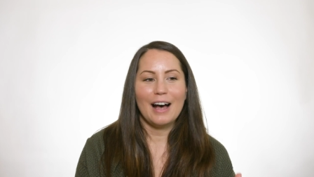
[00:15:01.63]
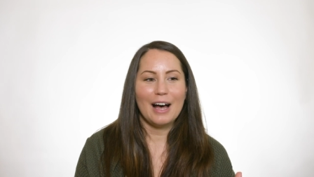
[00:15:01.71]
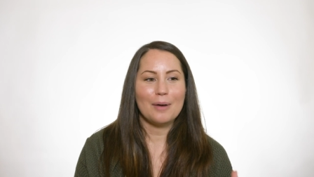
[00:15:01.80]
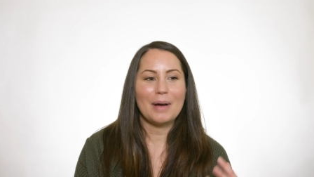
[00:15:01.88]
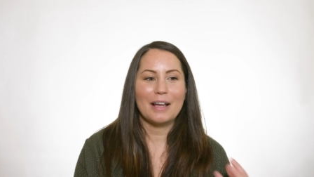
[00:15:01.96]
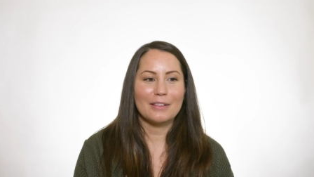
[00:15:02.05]

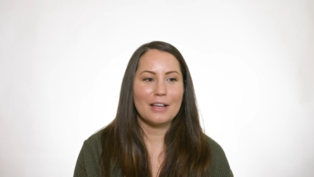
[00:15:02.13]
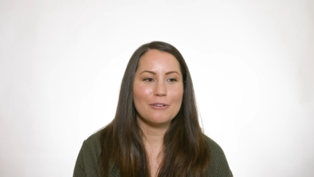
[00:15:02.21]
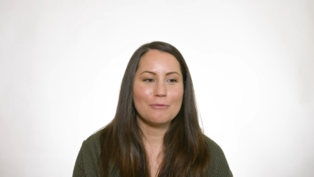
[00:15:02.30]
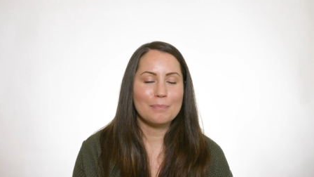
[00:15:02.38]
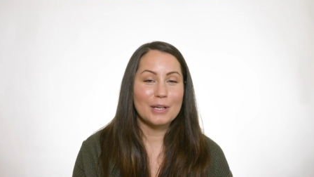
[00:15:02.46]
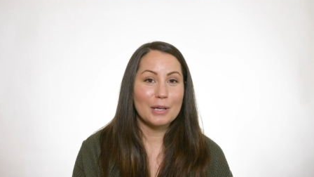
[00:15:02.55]
Um, I
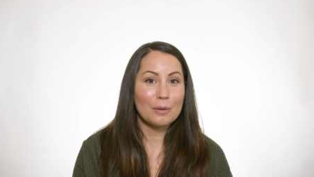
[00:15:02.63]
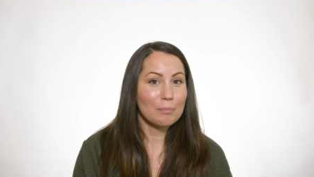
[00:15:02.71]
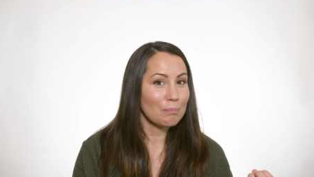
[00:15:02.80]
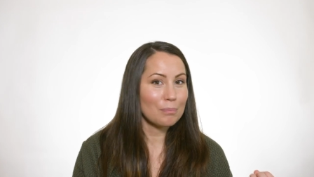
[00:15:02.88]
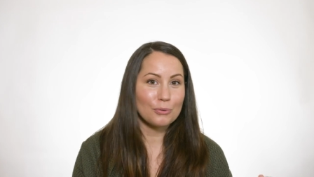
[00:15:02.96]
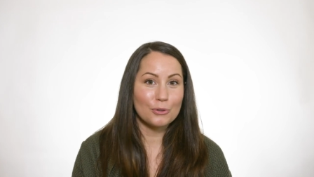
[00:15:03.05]
love being
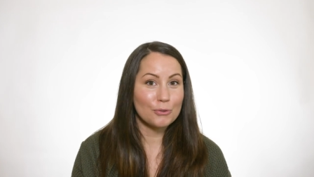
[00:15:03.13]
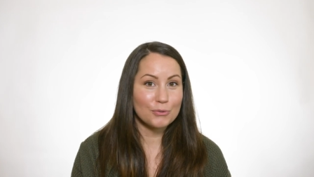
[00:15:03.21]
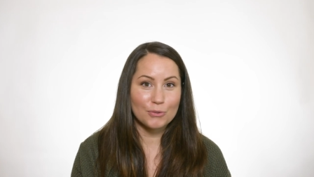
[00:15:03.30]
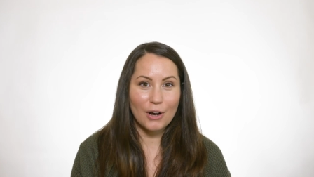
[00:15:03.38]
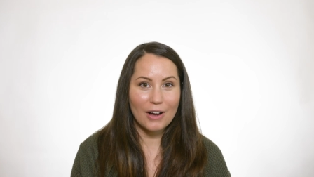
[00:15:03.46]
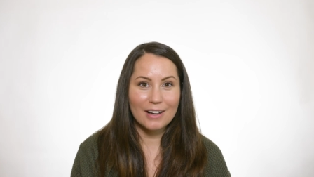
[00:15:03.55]

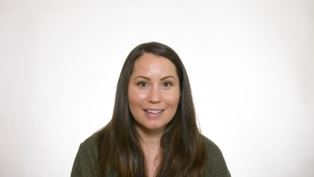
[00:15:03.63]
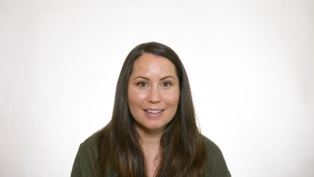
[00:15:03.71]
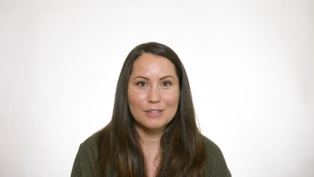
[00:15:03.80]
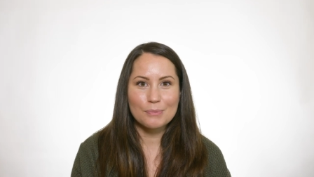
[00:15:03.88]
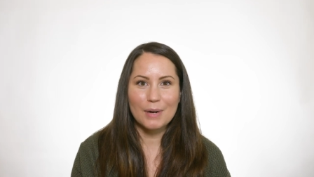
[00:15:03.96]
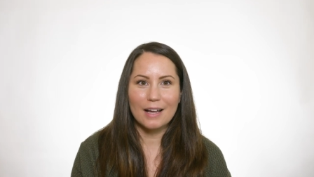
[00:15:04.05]
proved wrong
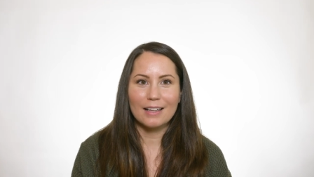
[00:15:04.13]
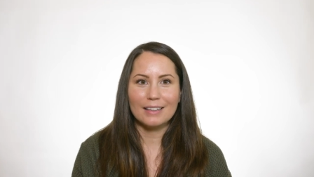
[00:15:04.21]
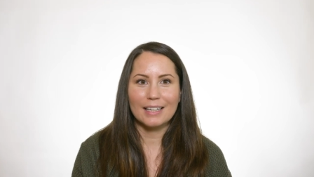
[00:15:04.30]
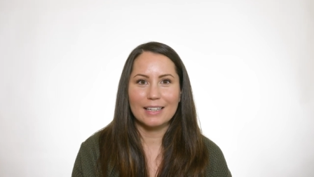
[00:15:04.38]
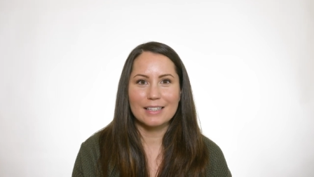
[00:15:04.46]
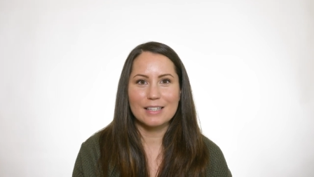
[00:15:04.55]
as well.
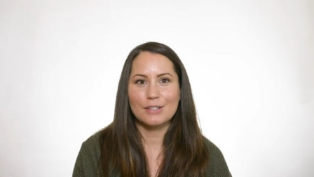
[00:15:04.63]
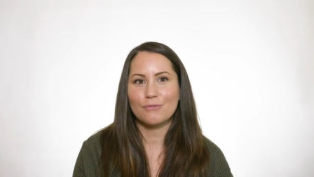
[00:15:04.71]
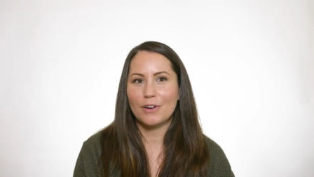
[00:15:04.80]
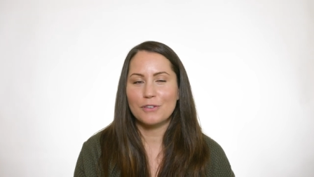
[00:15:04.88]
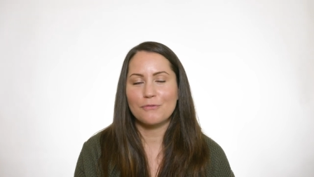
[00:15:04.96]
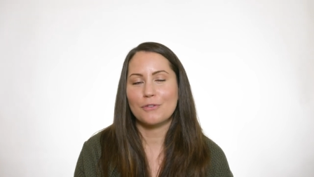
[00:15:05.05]
Like, it's
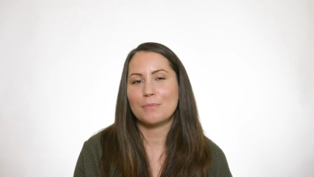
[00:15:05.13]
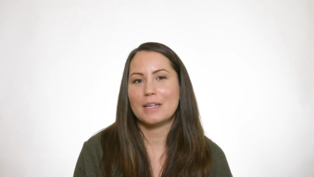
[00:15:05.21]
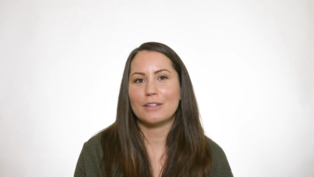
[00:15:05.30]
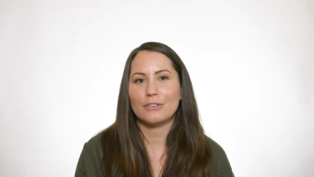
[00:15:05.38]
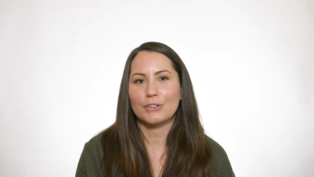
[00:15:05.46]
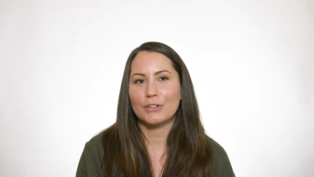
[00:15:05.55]
fun for
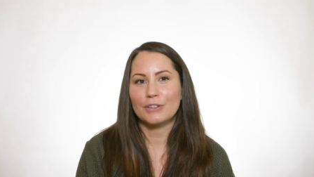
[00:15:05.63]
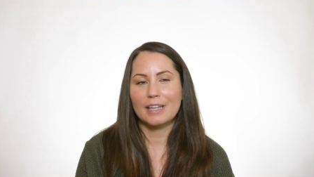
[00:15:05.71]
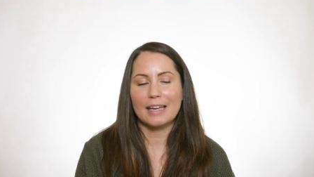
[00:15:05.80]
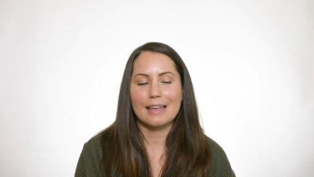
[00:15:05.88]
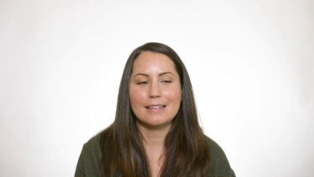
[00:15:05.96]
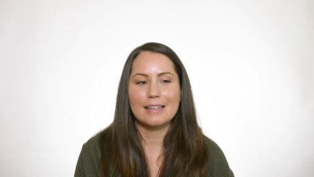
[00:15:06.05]
me to learn,
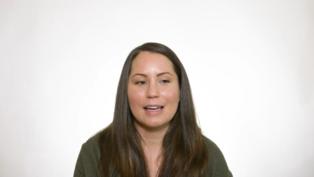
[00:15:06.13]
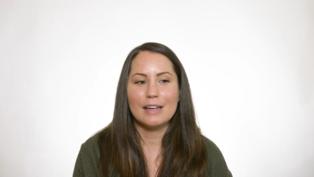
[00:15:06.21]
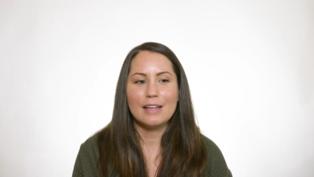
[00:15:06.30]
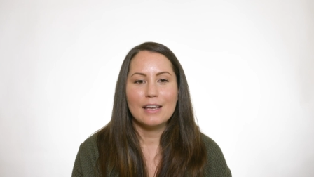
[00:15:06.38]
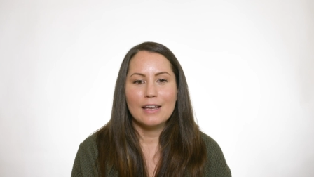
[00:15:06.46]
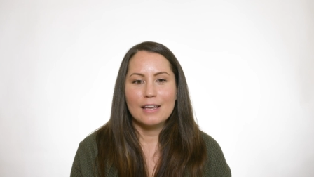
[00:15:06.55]
like I
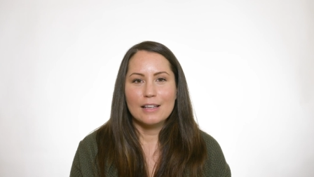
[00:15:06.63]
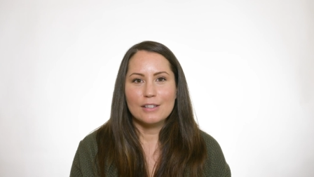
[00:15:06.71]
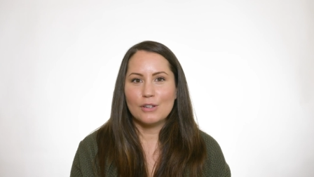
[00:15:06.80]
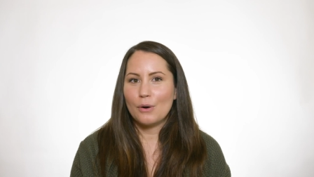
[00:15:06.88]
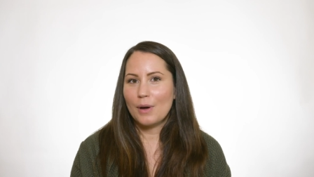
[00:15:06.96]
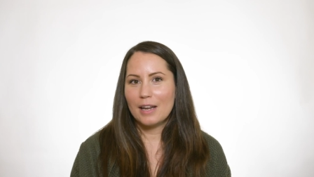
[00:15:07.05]
said.
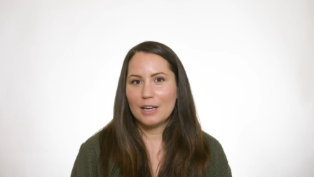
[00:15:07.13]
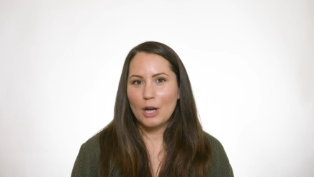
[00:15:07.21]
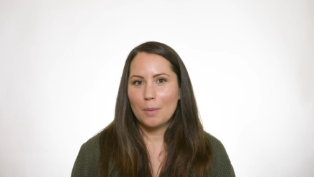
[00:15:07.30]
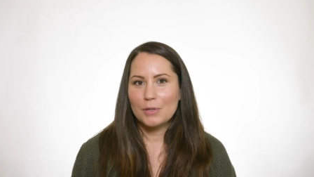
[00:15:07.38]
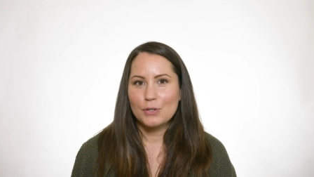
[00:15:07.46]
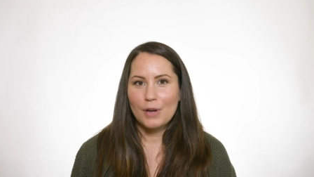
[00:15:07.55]
So any
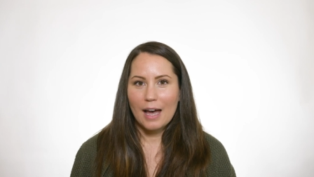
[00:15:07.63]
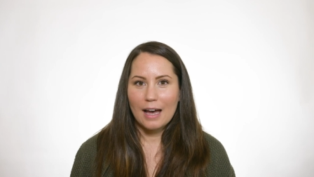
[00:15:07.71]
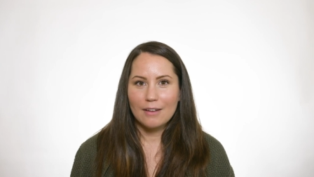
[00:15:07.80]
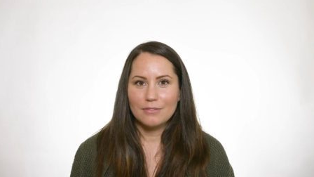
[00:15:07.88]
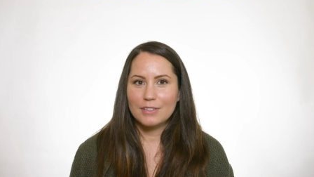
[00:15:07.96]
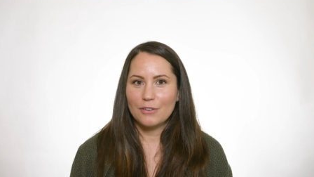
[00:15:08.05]
comments you
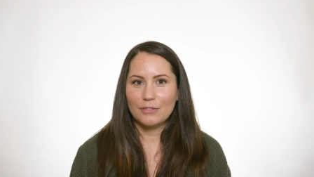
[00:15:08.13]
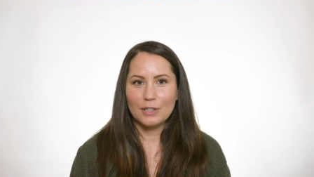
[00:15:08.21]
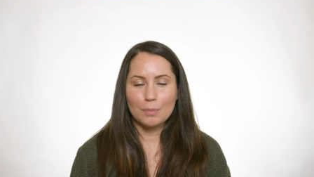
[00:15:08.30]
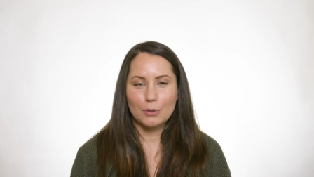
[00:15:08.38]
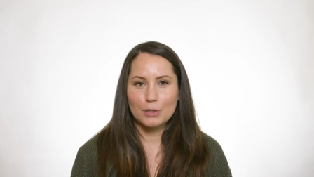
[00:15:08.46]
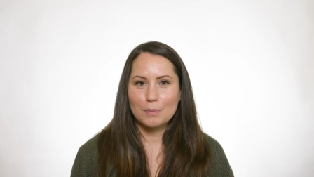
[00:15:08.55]
have,
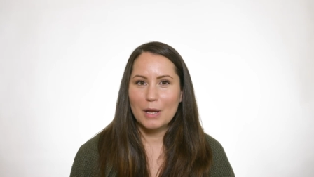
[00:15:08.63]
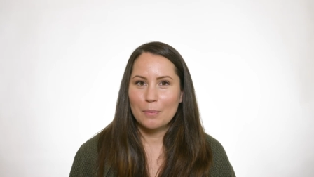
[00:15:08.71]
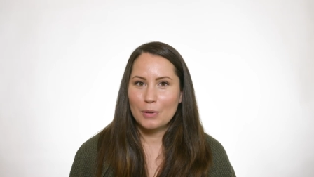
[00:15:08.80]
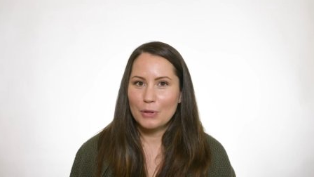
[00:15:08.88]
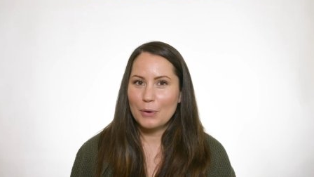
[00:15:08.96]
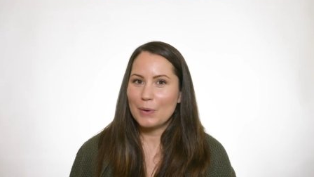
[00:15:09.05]
definitely put them down
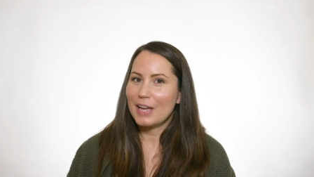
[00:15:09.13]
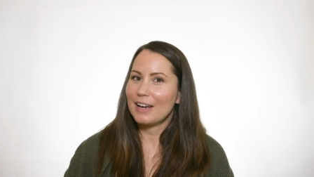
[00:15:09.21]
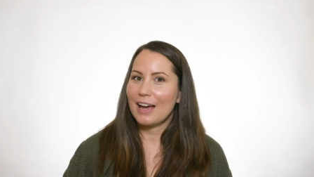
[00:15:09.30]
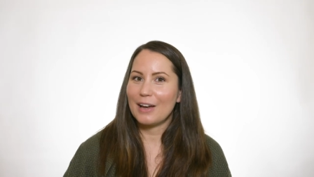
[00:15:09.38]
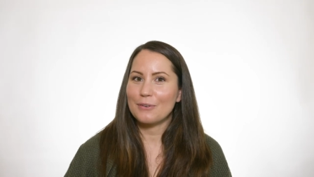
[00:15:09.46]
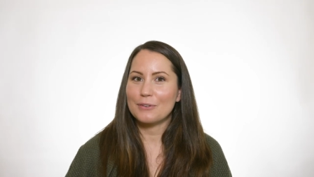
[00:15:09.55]
below, and
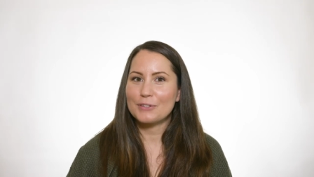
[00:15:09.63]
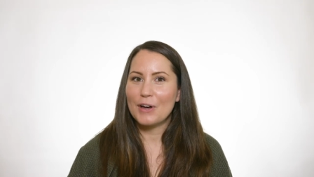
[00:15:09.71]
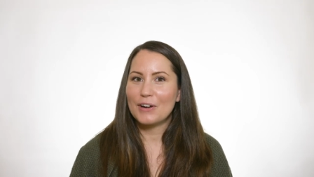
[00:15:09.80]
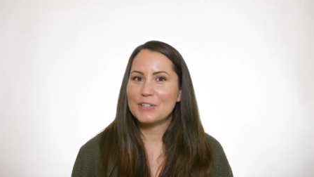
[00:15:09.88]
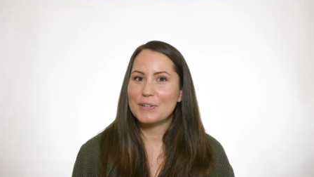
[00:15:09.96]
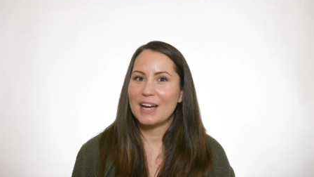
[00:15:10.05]
I will
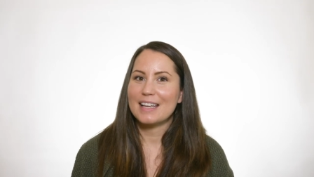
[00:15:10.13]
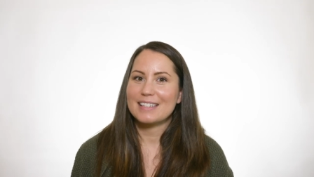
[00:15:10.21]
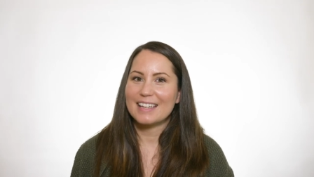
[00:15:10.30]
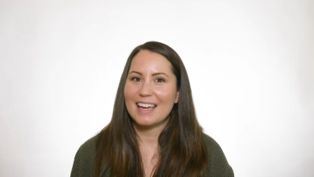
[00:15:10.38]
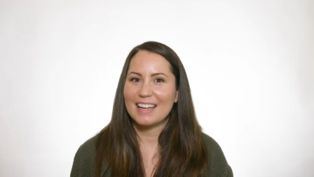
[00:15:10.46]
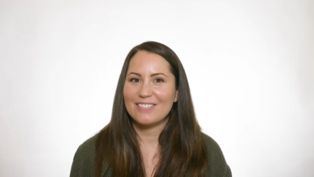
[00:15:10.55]
talk to you guys
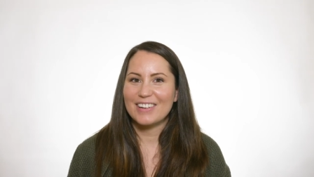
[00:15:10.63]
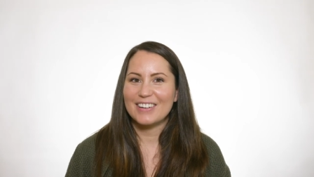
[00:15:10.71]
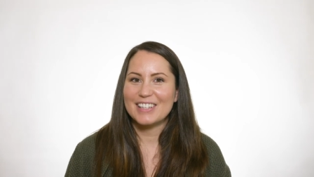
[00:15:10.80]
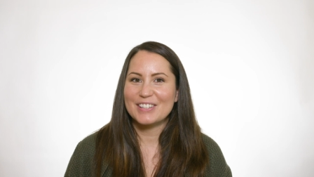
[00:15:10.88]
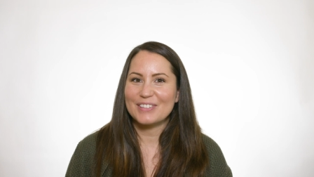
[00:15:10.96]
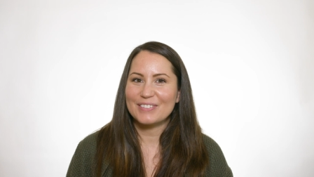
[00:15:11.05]
again
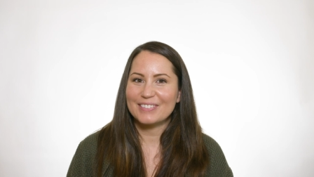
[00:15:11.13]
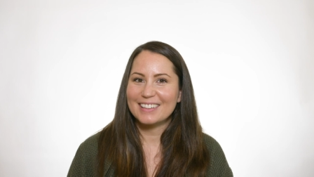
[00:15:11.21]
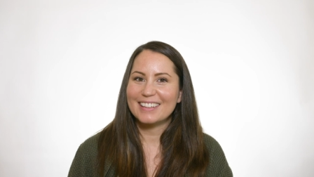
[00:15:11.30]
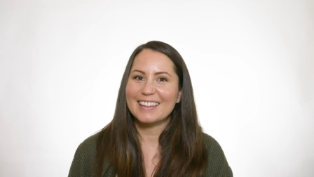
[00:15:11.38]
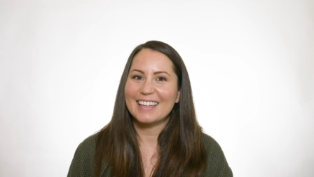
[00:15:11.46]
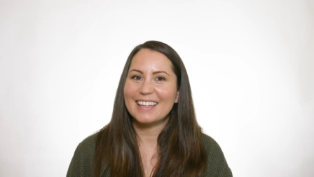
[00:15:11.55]
very soon.
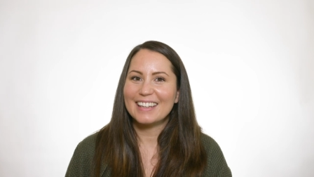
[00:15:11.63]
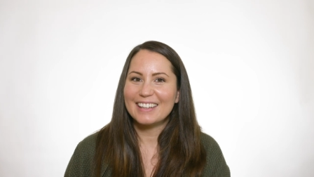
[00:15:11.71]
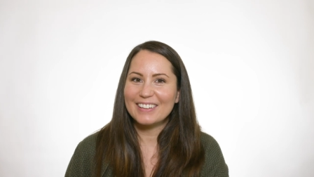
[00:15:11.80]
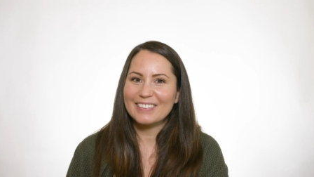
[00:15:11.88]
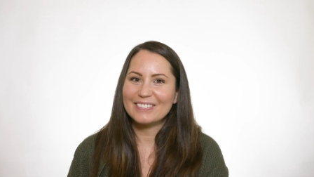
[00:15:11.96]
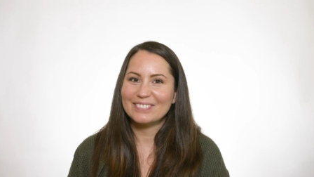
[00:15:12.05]
Thank
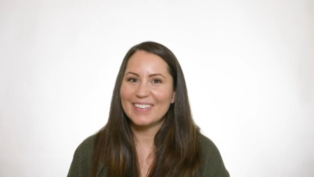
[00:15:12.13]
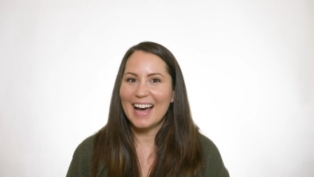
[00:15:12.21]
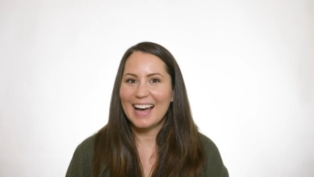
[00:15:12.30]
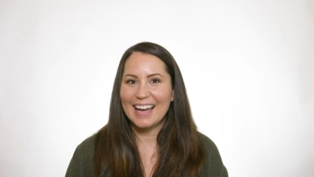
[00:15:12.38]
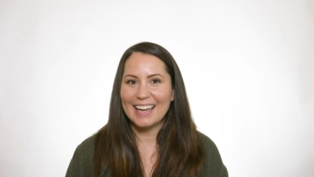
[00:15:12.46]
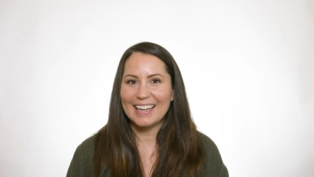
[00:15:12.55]
you,
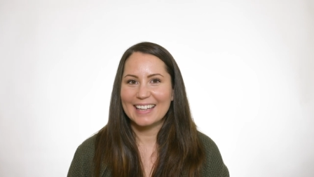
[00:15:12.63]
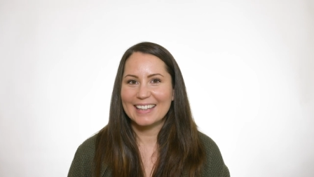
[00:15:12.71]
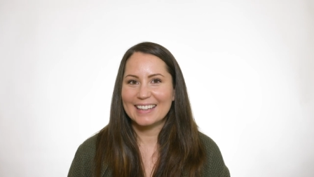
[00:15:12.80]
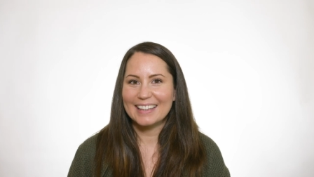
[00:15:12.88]
bye.